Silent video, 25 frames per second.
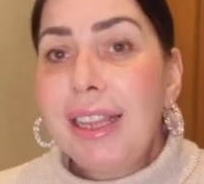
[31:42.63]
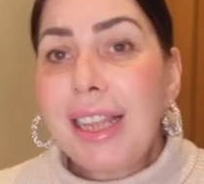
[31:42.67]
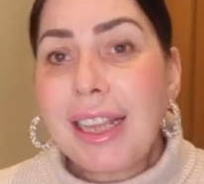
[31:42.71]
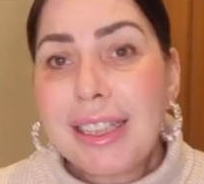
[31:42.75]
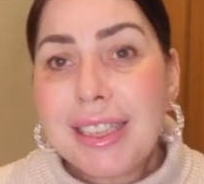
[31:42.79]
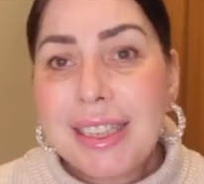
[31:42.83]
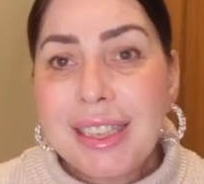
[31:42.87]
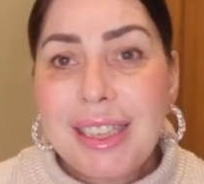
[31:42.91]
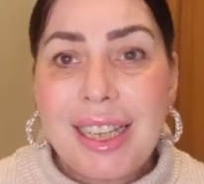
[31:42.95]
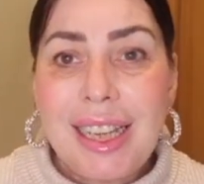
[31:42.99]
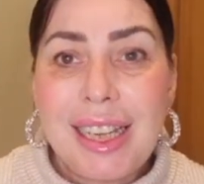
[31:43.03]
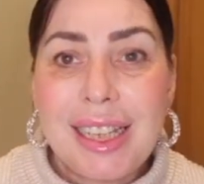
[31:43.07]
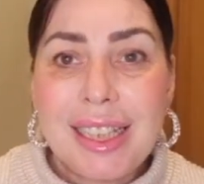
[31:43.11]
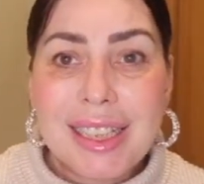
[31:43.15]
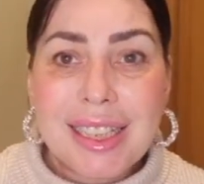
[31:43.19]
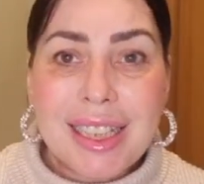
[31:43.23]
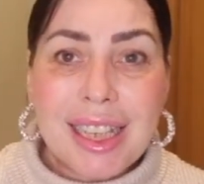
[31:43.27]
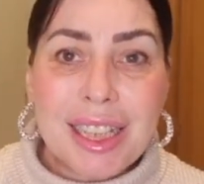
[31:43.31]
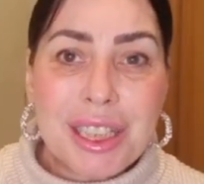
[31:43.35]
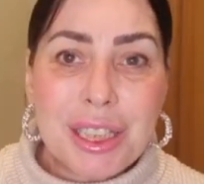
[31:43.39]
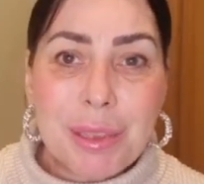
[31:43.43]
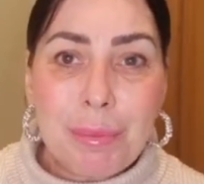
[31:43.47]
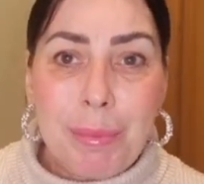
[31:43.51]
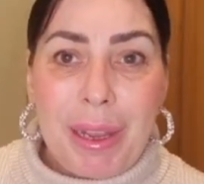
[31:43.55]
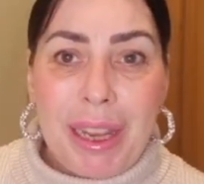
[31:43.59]
that's it.
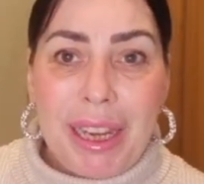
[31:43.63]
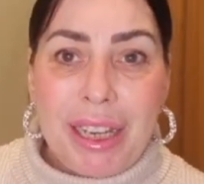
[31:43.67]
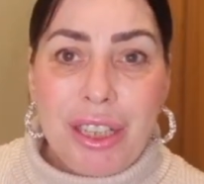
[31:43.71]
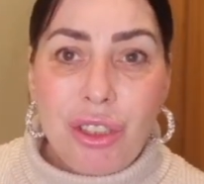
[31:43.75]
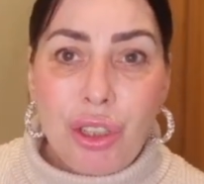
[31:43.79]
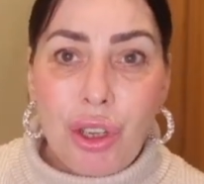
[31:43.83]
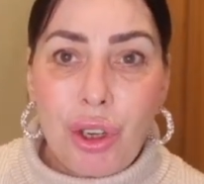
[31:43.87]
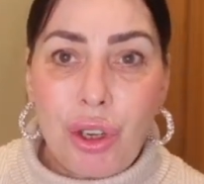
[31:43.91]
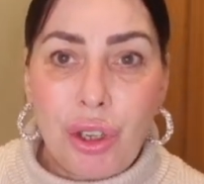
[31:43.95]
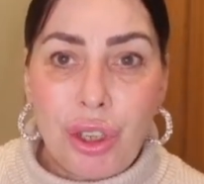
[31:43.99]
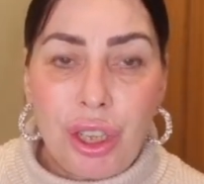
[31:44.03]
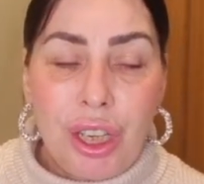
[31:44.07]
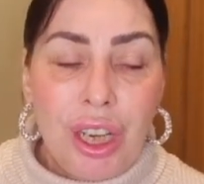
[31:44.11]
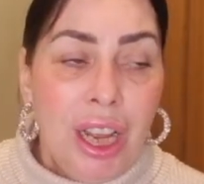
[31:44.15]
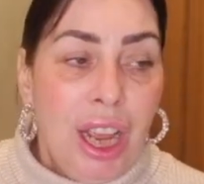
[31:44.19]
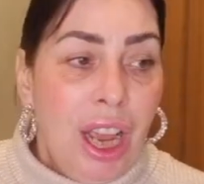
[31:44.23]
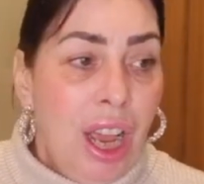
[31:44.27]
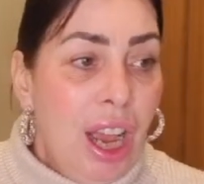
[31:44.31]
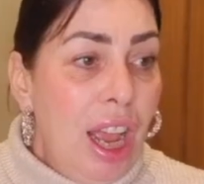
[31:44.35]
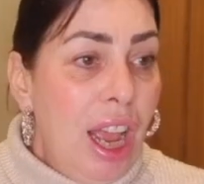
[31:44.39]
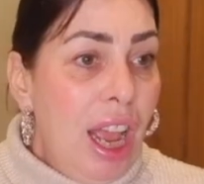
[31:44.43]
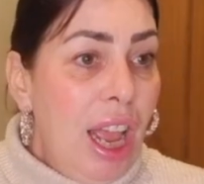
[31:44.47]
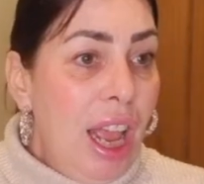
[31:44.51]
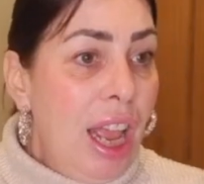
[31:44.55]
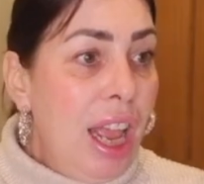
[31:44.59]
That's me done.
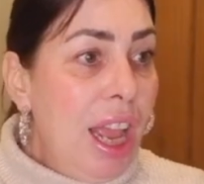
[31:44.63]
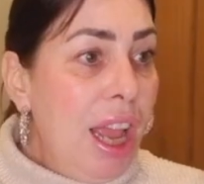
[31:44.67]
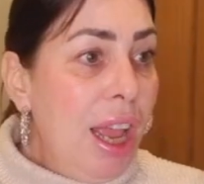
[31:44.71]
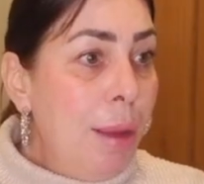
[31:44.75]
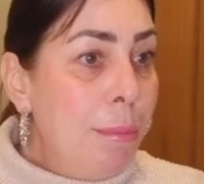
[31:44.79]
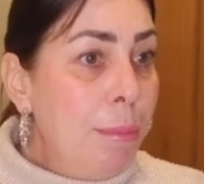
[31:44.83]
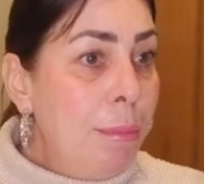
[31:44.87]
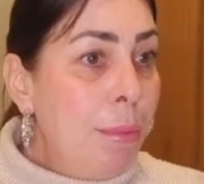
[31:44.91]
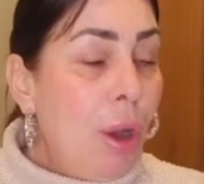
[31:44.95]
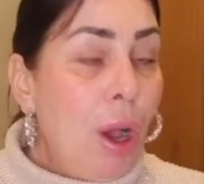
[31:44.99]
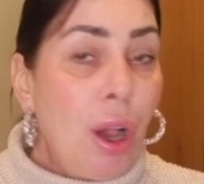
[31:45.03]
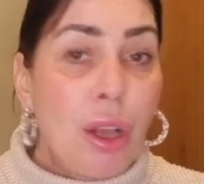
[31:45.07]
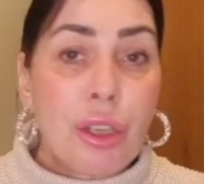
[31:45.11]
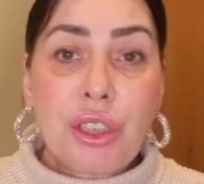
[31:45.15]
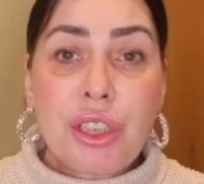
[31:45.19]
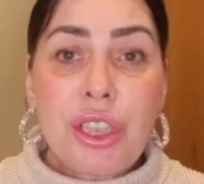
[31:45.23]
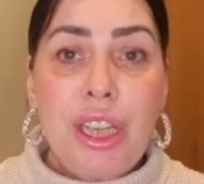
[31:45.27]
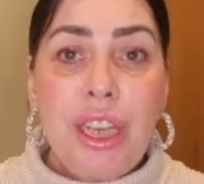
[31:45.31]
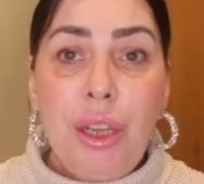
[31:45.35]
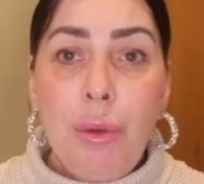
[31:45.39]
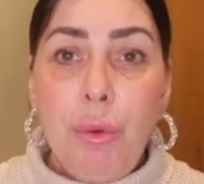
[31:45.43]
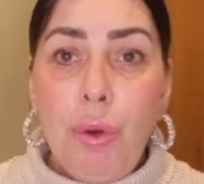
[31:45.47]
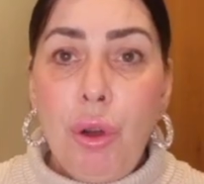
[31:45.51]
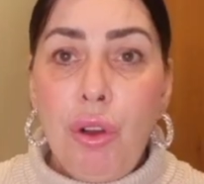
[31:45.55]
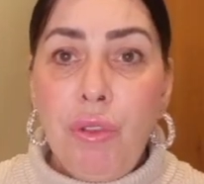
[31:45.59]
I'll
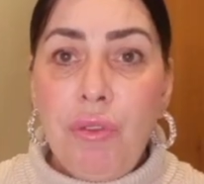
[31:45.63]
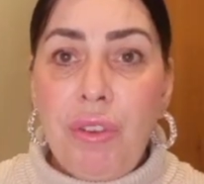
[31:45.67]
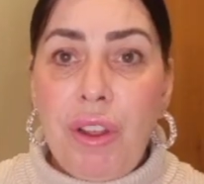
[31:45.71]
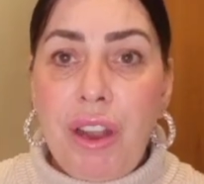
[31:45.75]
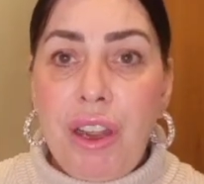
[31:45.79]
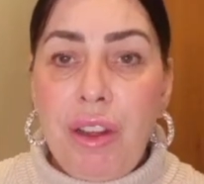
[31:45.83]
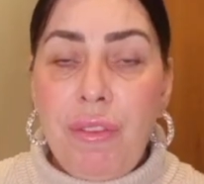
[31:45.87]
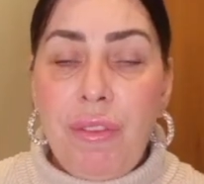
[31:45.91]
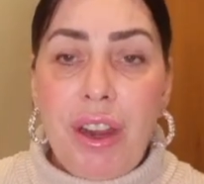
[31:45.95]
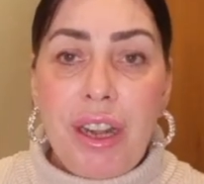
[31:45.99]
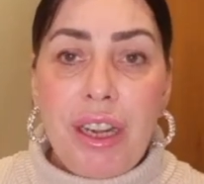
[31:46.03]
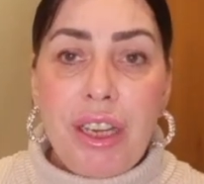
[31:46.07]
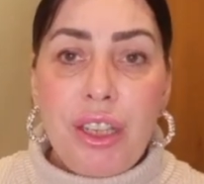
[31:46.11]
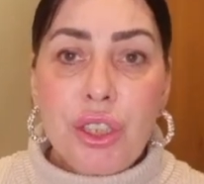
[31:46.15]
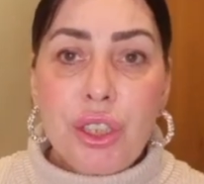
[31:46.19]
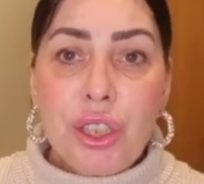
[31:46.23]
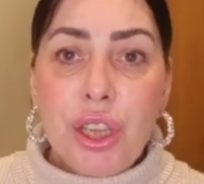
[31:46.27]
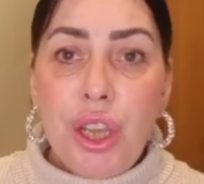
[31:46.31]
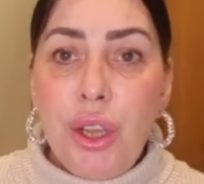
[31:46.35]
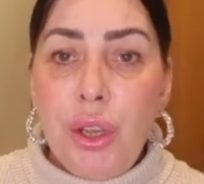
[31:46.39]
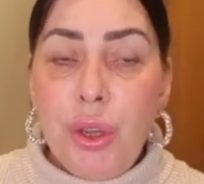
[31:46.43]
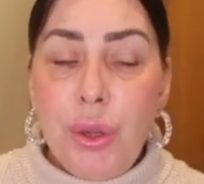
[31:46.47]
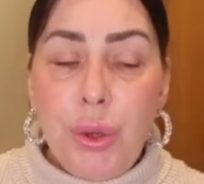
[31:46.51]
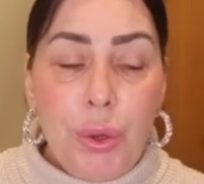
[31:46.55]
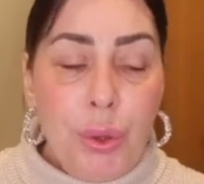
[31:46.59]
see you all very, very
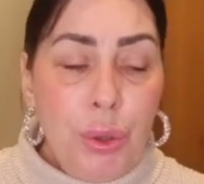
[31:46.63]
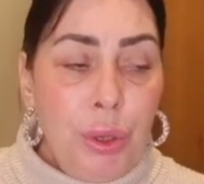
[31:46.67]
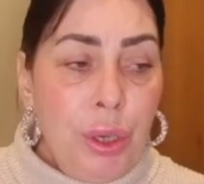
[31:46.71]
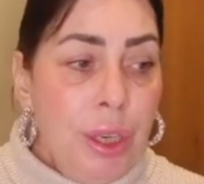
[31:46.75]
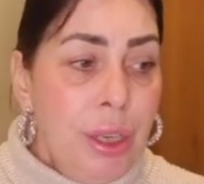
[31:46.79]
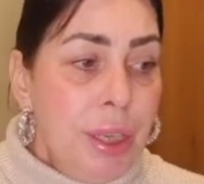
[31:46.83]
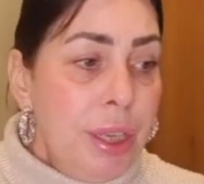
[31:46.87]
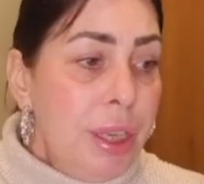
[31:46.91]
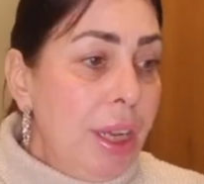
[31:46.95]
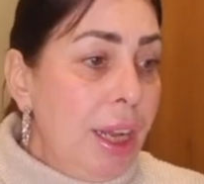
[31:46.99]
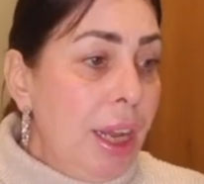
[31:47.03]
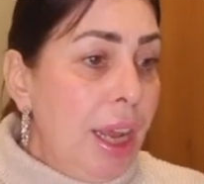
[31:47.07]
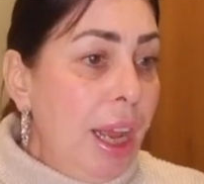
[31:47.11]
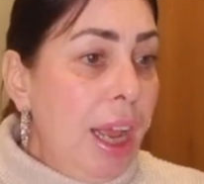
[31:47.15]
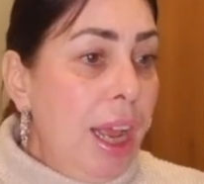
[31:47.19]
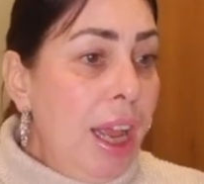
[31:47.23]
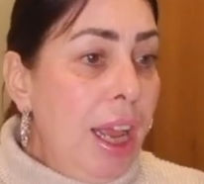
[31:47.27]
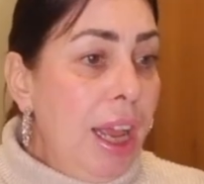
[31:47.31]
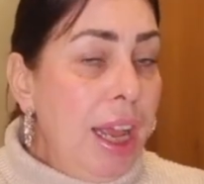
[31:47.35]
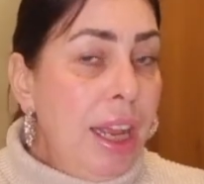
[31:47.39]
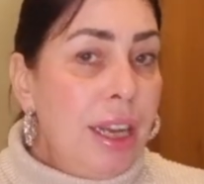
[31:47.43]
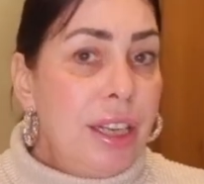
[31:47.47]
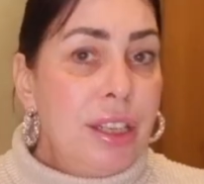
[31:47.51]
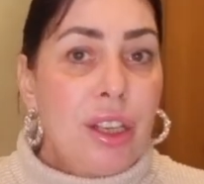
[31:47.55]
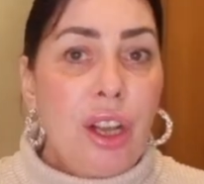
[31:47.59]
soon,
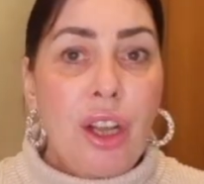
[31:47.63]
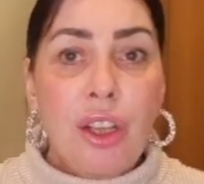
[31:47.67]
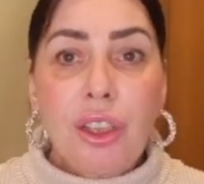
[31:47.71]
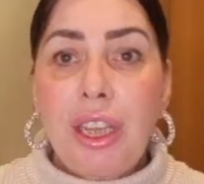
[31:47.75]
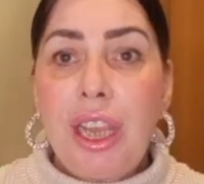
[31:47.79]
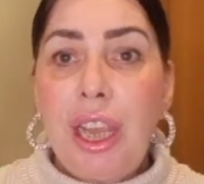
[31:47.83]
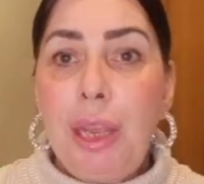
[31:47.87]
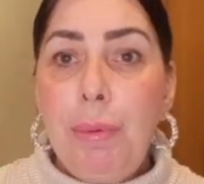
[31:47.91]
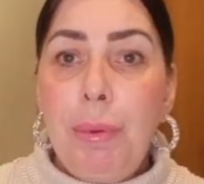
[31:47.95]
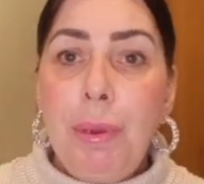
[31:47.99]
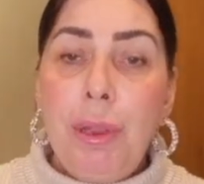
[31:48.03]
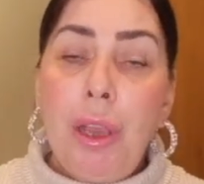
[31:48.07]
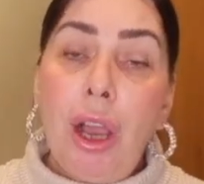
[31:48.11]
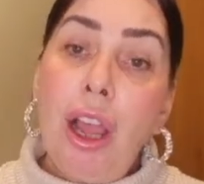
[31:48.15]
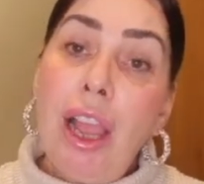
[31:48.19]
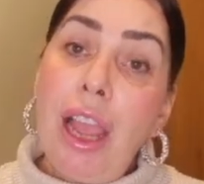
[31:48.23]
and I'll keep you.